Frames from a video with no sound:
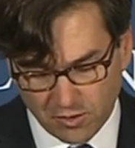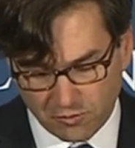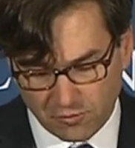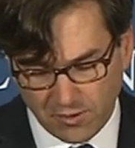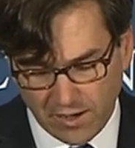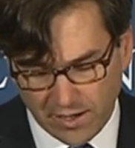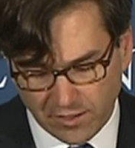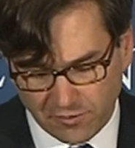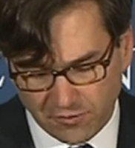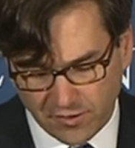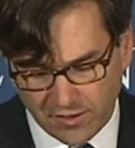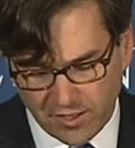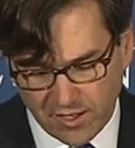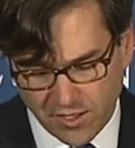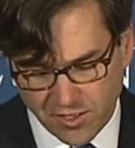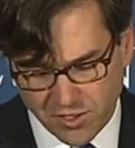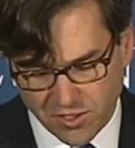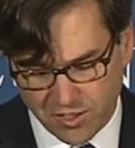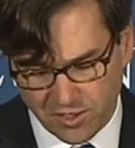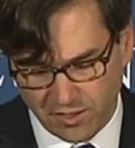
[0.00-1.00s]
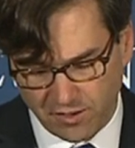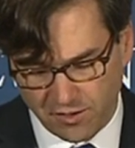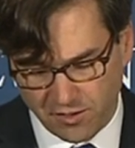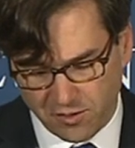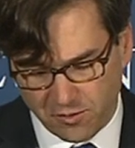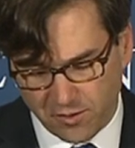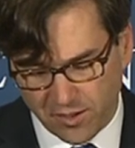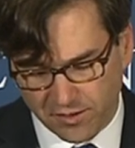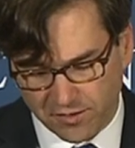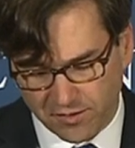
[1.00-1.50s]
Ratification in the
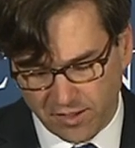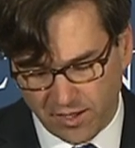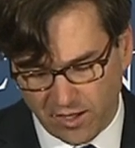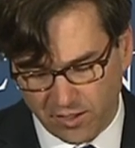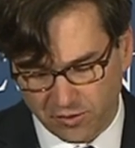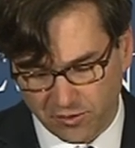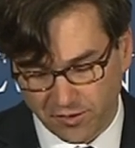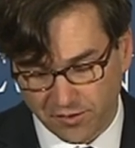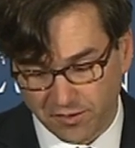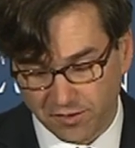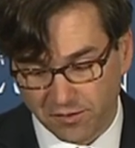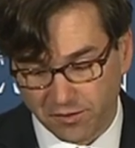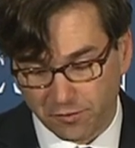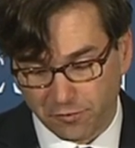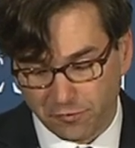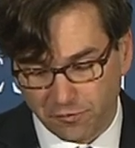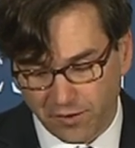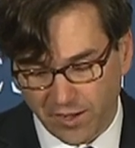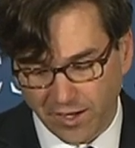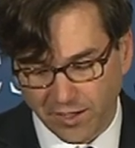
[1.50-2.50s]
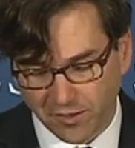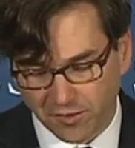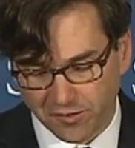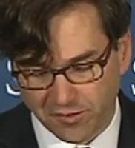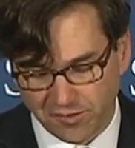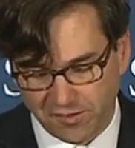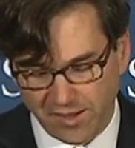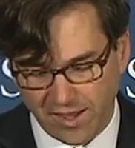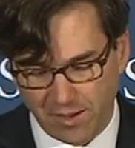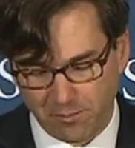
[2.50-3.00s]
U.S. Congress is the final
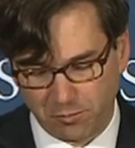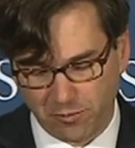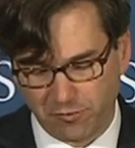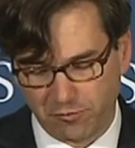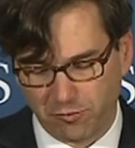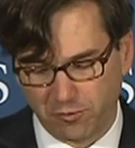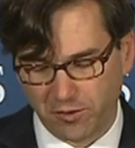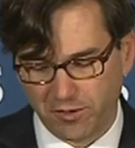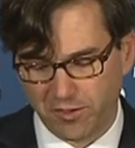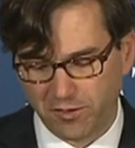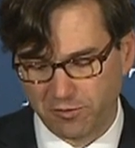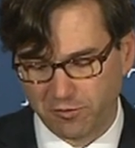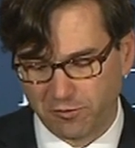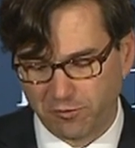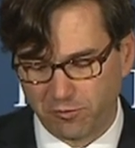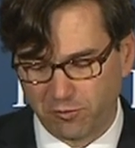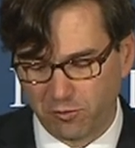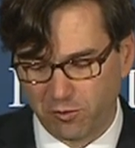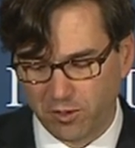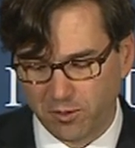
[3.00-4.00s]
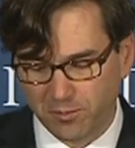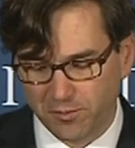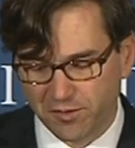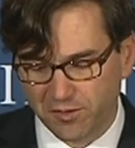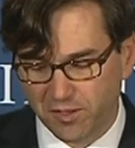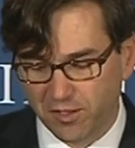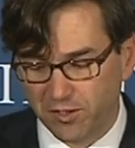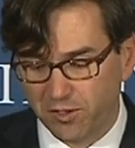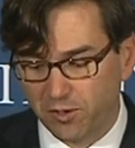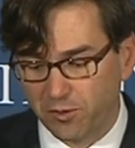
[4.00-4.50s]
step before these reforms
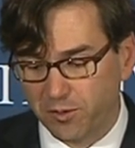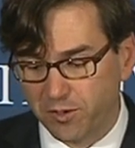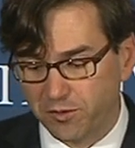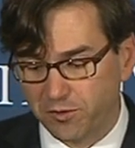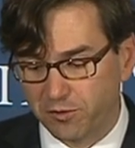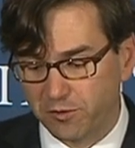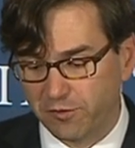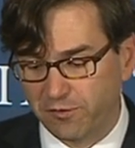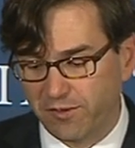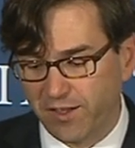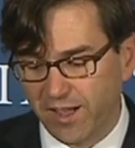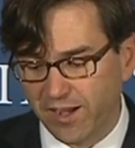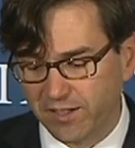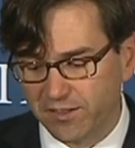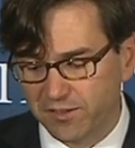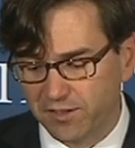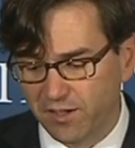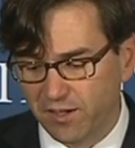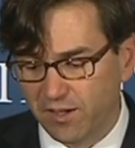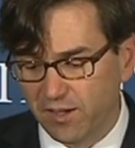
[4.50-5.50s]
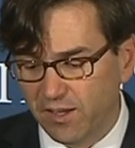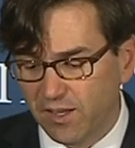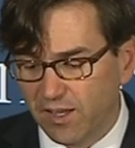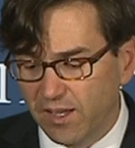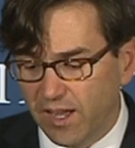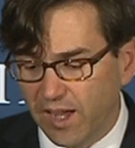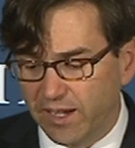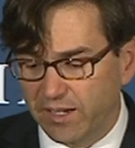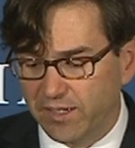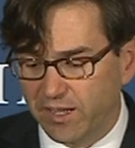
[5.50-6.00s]
can go into effect,
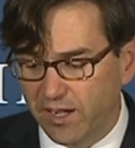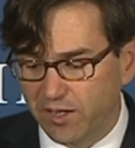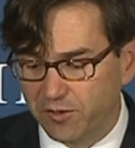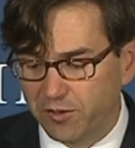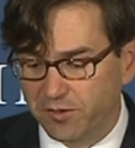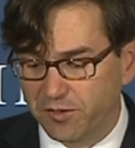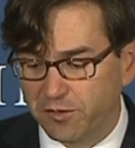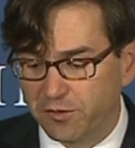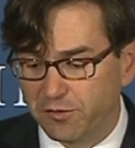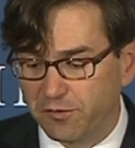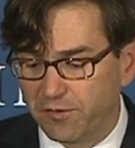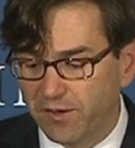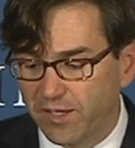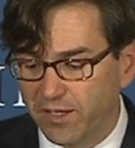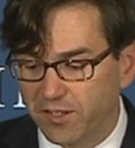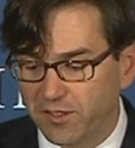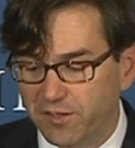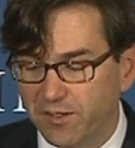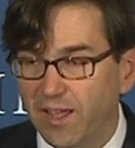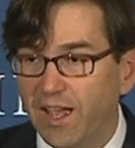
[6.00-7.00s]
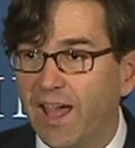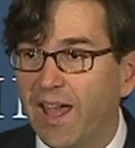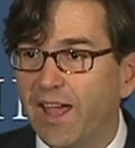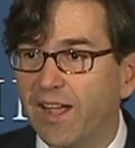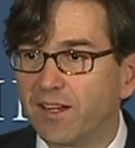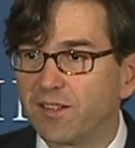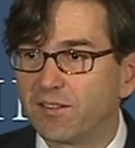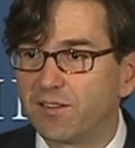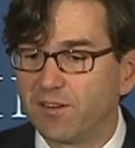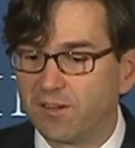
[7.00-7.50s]
and Congress's failure to
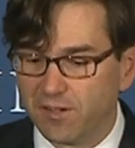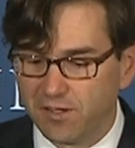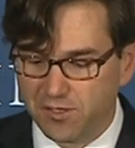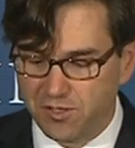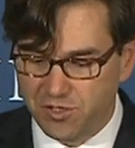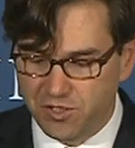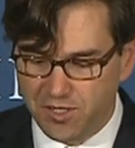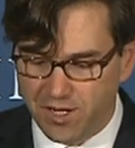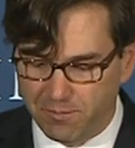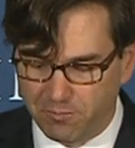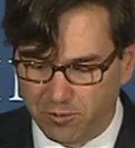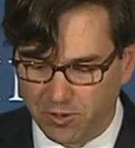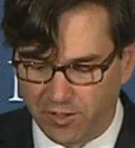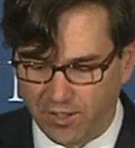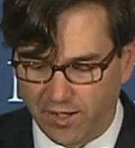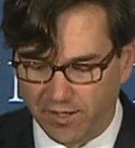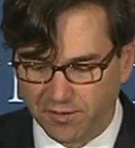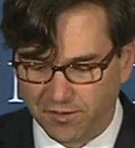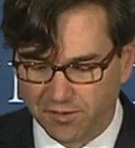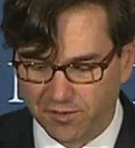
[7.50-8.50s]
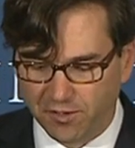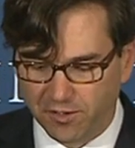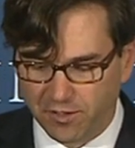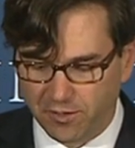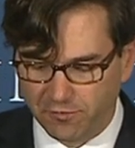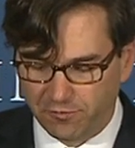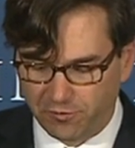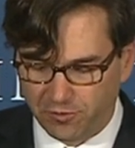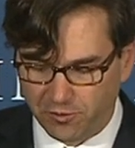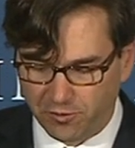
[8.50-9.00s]
act jeopardizes our
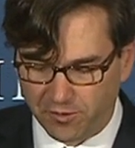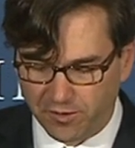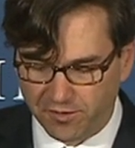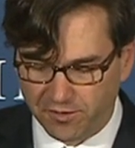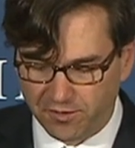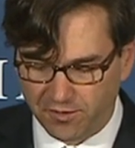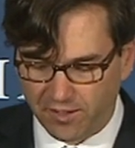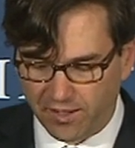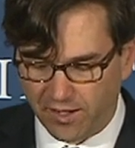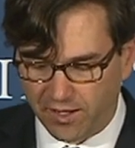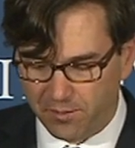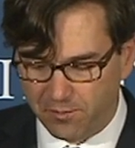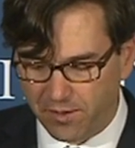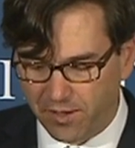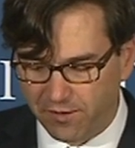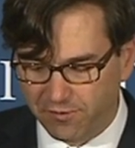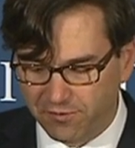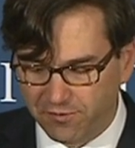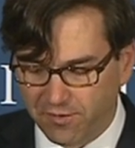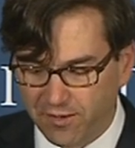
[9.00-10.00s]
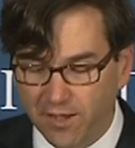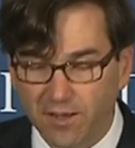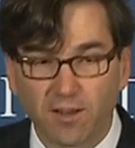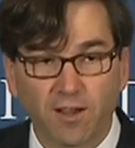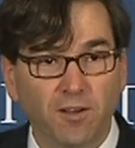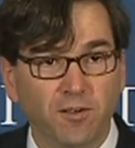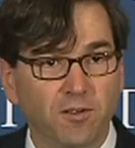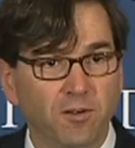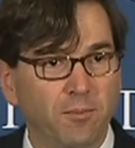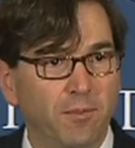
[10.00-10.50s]
influence in the IMF and
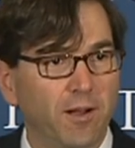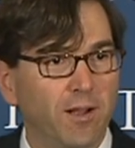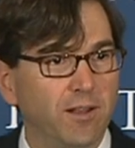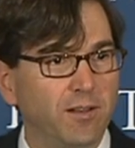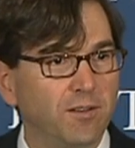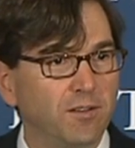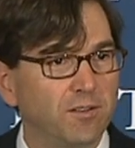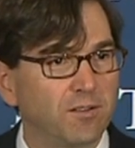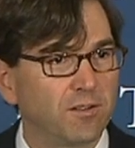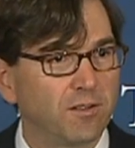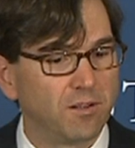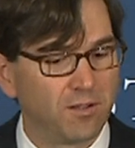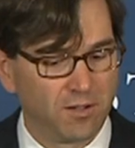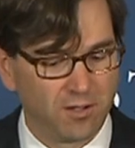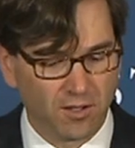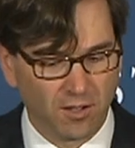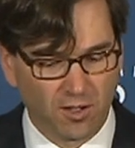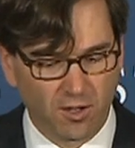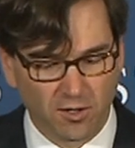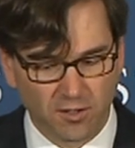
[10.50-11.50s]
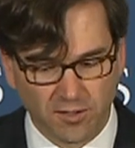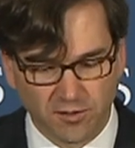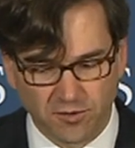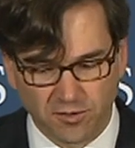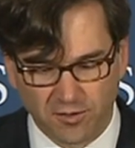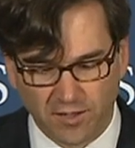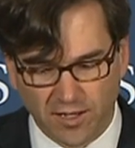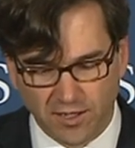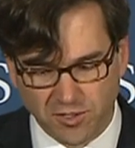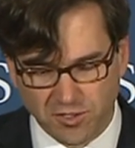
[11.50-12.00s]
undermines our
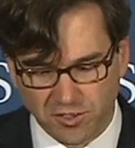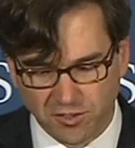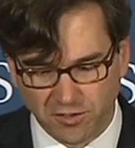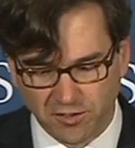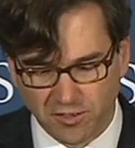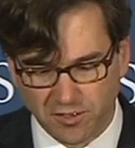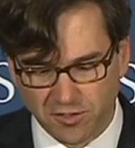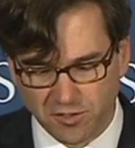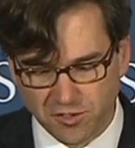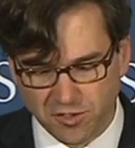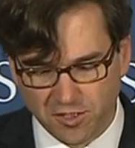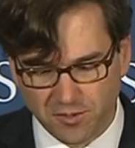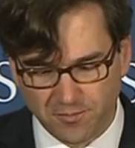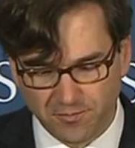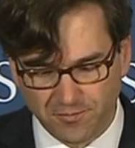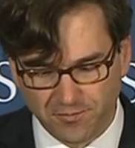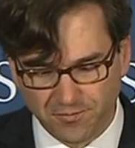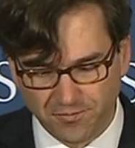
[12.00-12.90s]
international leadership.